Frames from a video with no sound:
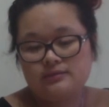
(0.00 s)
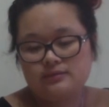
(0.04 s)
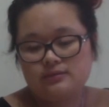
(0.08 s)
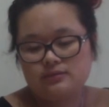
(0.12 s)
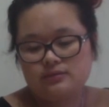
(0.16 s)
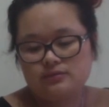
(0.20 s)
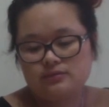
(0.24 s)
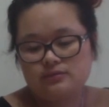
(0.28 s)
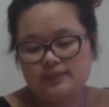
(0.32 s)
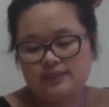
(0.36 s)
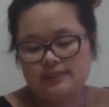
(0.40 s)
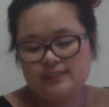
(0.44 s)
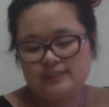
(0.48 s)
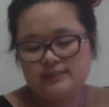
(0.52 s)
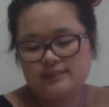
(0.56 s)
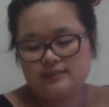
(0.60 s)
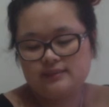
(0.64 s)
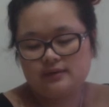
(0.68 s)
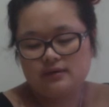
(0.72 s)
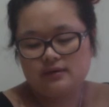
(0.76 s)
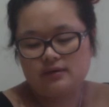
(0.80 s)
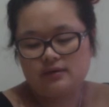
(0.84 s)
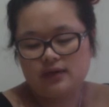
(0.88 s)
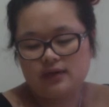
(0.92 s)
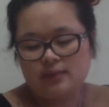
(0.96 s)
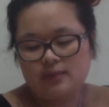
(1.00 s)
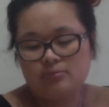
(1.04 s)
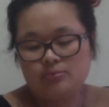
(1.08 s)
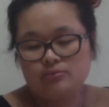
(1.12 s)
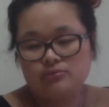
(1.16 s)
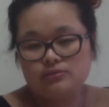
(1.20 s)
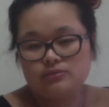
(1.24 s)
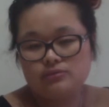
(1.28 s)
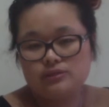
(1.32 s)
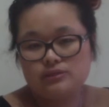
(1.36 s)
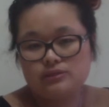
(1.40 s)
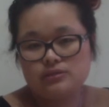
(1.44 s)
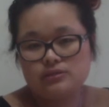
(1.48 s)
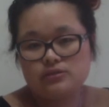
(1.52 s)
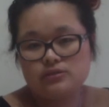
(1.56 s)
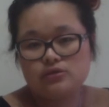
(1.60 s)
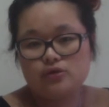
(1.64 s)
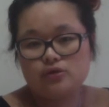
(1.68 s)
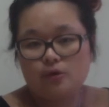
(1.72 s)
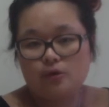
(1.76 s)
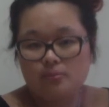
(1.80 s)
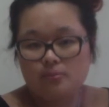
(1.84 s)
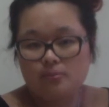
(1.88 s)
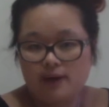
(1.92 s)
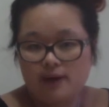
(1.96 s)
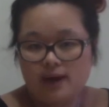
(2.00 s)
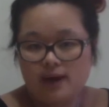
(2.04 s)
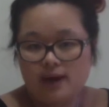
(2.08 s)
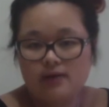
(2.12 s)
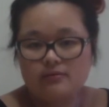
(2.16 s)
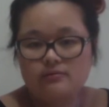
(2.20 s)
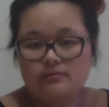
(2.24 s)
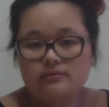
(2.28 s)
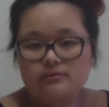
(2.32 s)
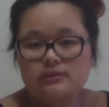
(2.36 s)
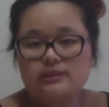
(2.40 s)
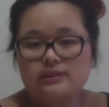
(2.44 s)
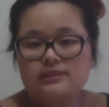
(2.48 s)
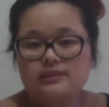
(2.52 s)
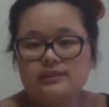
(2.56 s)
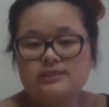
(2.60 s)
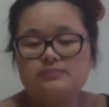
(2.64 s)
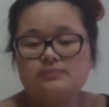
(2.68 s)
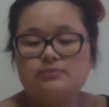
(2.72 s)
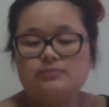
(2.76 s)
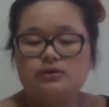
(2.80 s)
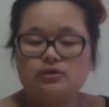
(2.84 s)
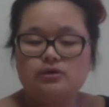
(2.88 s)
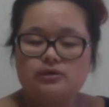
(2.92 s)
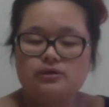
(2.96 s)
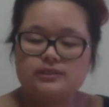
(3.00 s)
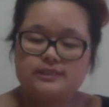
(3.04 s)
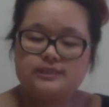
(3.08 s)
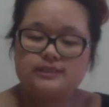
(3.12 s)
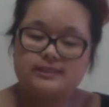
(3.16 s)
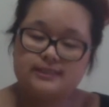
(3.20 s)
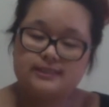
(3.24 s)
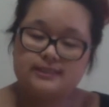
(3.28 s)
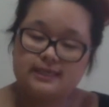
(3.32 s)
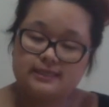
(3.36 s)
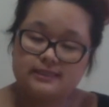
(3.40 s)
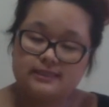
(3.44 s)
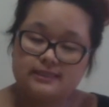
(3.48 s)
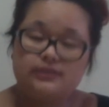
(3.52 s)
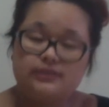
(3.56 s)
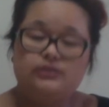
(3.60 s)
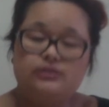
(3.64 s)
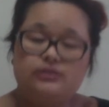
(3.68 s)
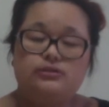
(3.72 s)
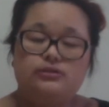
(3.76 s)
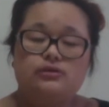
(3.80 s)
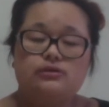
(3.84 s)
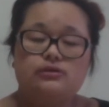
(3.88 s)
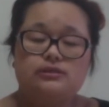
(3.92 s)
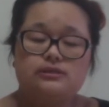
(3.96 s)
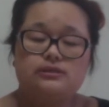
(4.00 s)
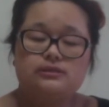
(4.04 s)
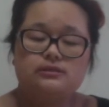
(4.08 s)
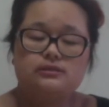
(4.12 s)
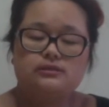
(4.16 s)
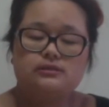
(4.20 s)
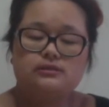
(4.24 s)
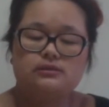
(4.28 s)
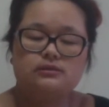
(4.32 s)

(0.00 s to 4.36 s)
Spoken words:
the reason apples go brown is because it's that detox,